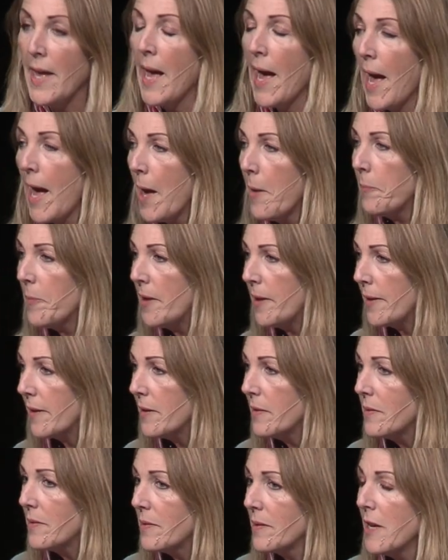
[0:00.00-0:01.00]

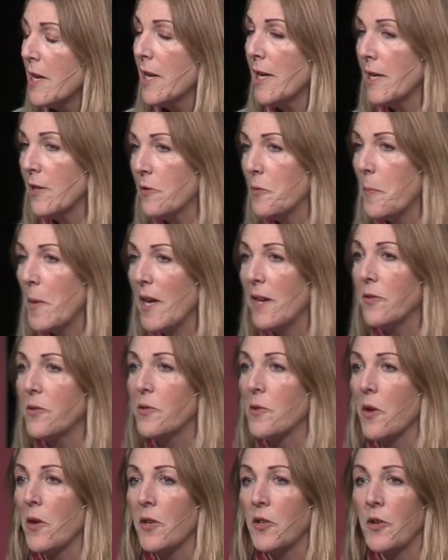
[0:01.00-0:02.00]
Happiness is
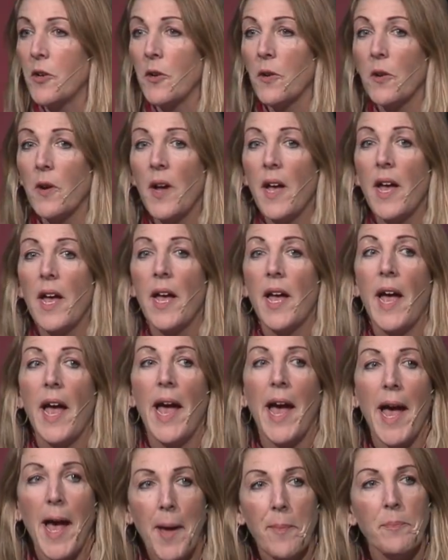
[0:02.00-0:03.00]
based on your
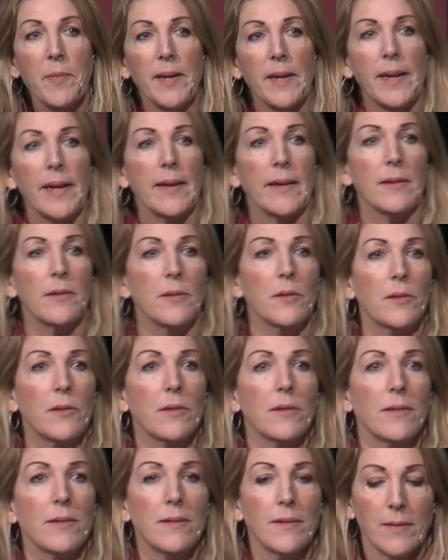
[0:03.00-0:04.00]
happenings.